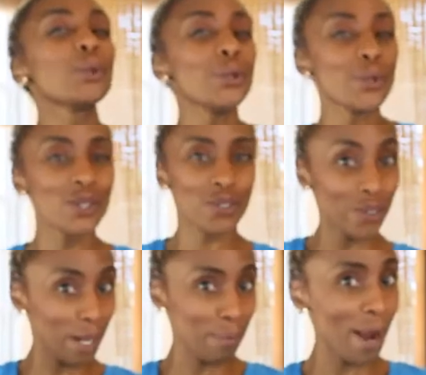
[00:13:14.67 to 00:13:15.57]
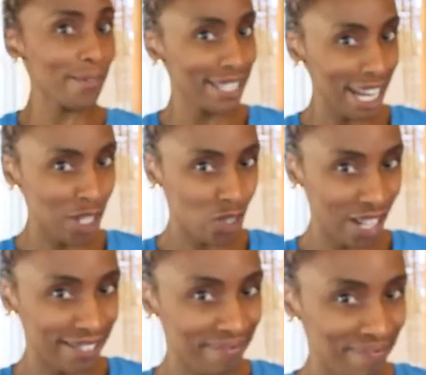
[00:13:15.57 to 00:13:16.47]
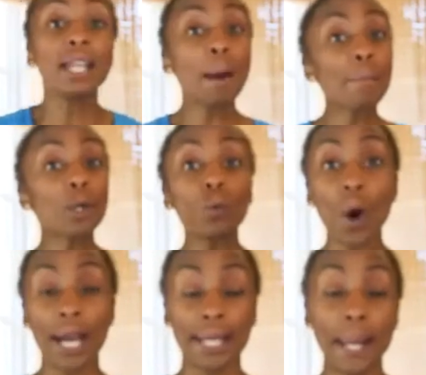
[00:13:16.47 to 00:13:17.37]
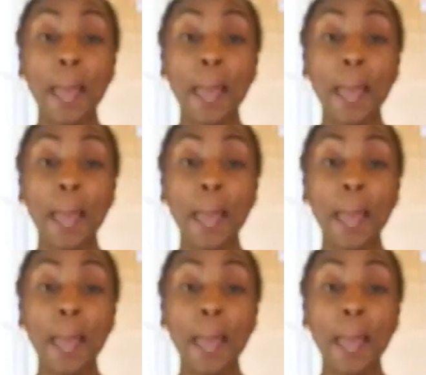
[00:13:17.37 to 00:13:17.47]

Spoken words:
rules for improvisation. Number 1,